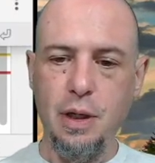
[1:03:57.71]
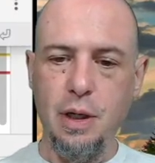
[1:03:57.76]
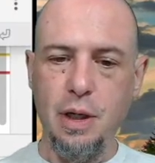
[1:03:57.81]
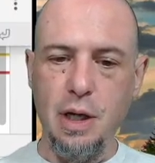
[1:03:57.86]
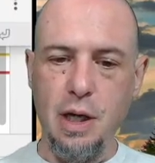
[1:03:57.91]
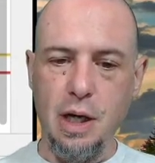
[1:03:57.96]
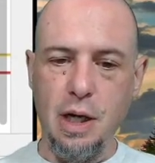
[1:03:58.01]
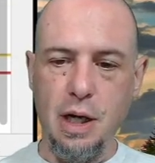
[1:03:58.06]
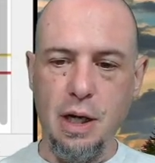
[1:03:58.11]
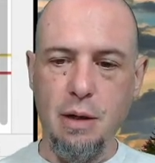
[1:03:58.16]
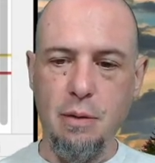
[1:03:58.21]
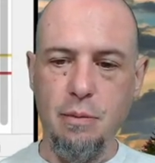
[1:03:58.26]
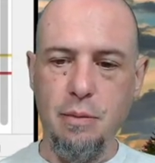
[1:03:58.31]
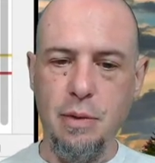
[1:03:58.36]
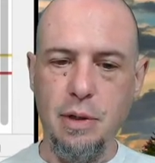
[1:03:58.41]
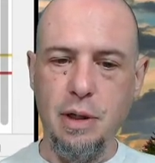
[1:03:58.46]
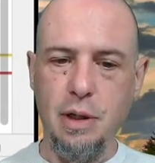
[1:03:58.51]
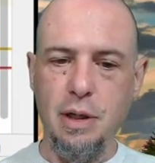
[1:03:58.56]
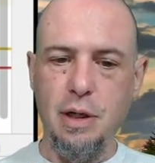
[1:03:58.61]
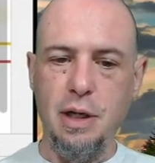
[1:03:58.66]
Um,
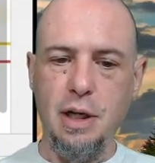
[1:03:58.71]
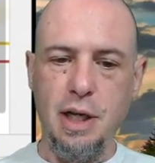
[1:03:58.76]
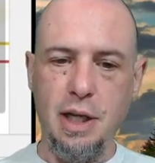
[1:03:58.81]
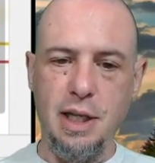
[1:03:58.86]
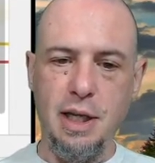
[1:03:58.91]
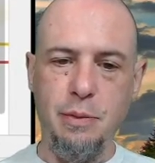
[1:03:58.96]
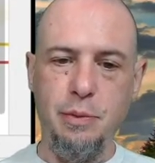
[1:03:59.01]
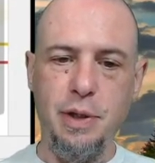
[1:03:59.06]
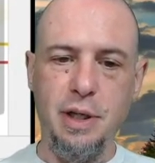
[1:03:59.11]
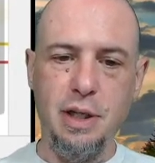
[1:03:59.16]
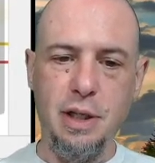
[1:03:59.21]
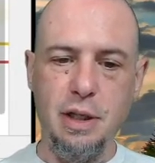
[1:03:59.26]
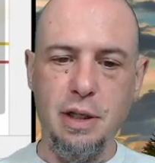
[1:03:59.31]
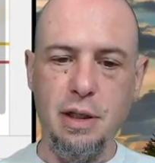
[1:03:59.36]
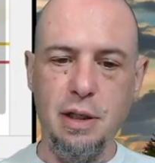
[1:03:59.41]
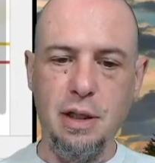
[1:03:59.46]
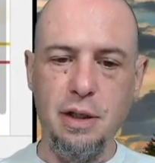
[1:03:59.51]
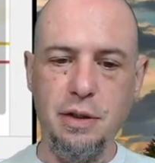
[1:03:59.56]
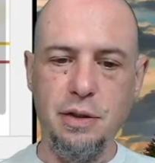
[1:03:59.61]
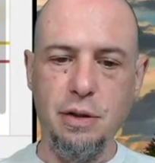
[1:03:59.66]
and then we can
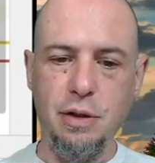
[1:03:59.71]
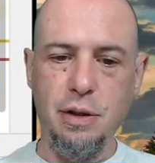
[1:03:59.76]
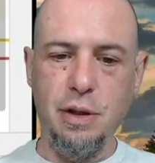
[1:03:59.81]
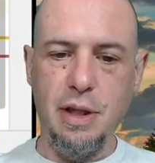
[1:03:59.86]
assert